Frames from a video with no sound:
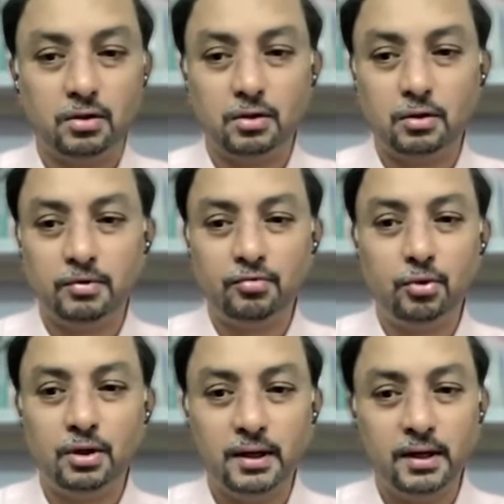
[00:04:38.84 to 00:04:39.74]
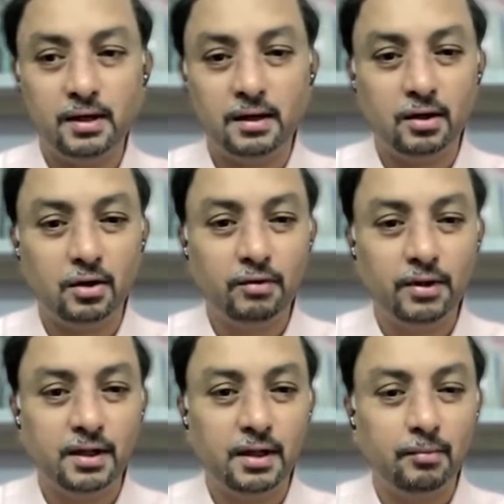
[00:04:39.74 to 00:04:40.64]
So before that, and I
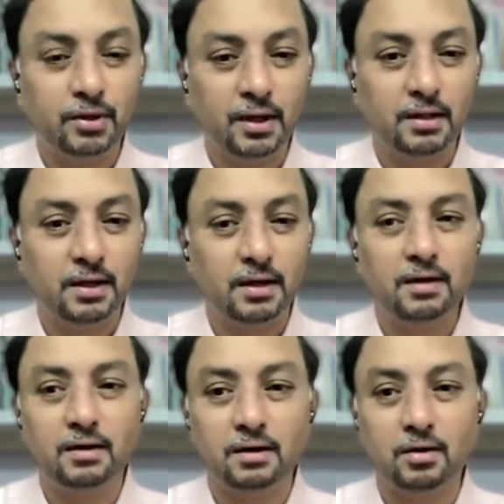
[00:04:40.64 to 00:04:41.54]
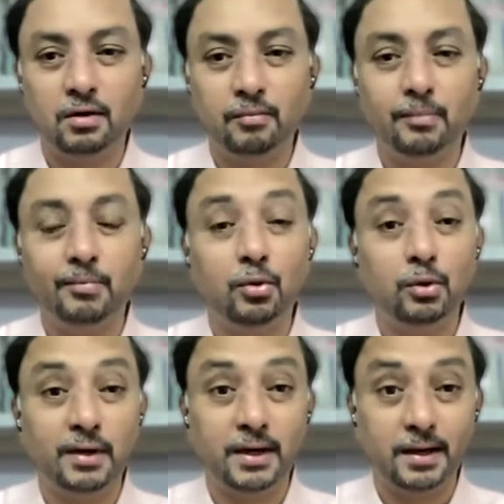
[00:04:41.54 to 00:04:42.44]
always keep saying that a lot of people
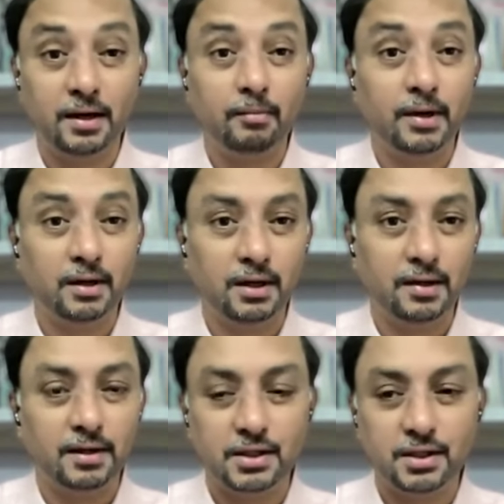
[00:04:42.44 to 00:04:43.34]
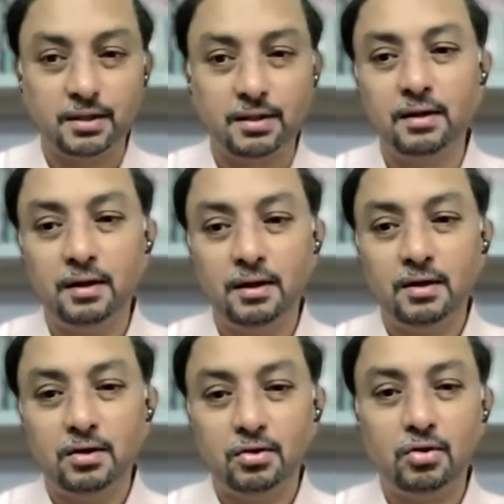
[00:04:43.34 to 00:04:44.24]
who have attended my earlier sessions,
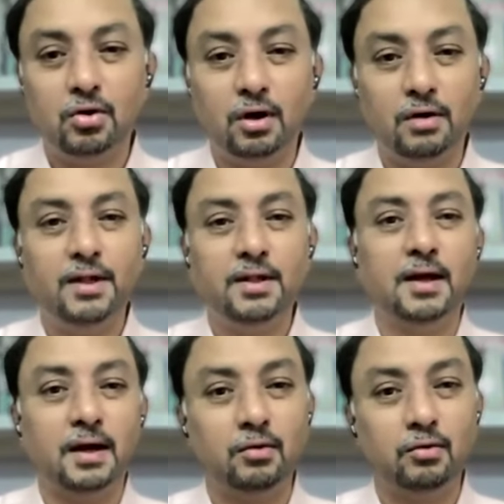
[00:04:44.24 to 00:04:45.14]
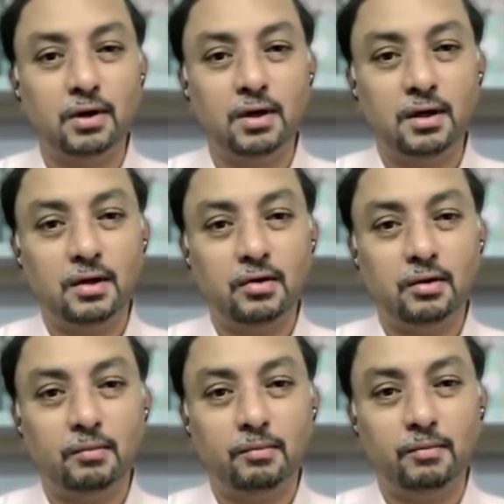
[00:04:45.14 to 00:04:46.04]
so you'll always have
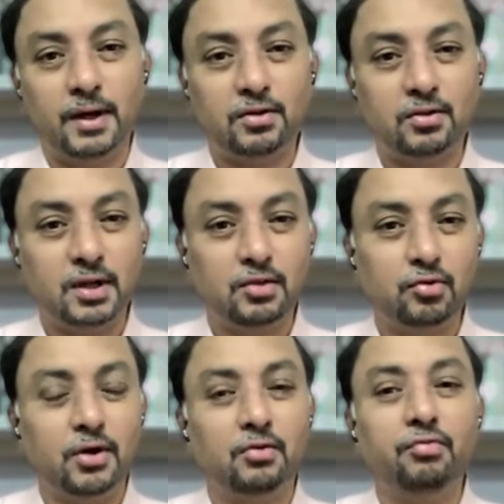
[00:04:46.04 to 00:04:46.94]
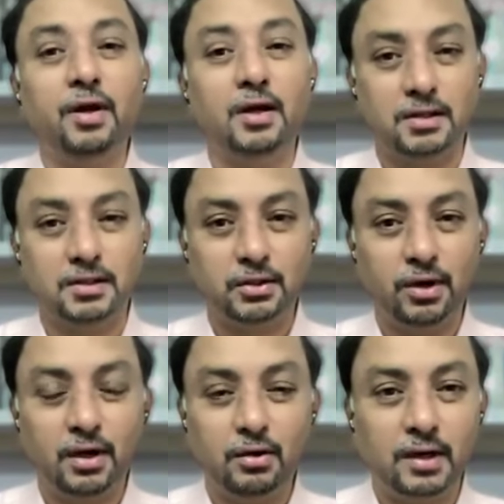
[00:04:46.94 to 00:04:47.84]
exercise for your fingers.
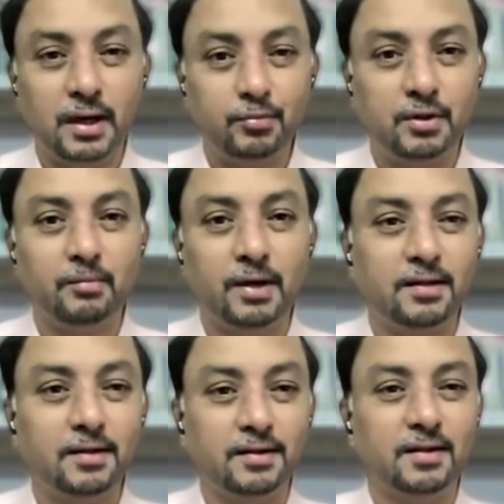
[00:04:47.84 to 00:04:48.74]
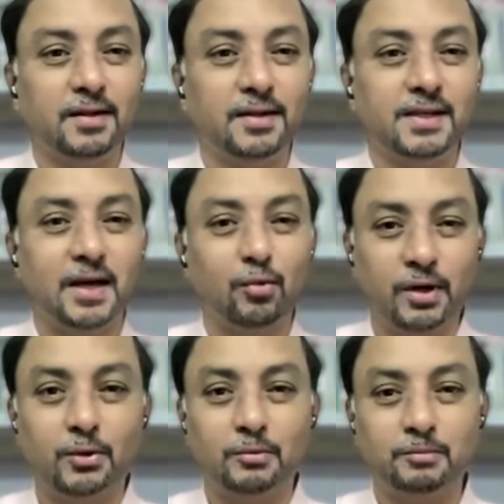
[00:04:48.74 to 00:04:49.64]
You need to type some answers in the chat
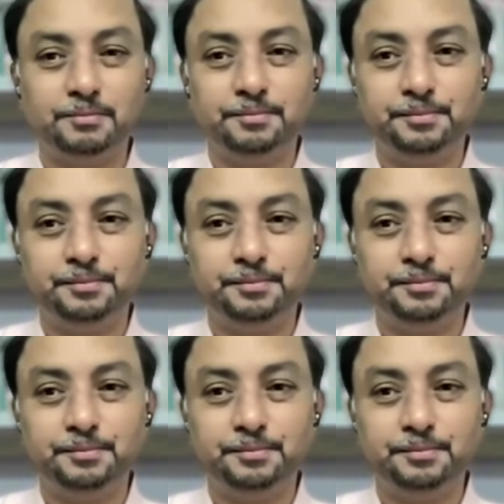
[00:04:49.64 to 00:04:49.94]
window.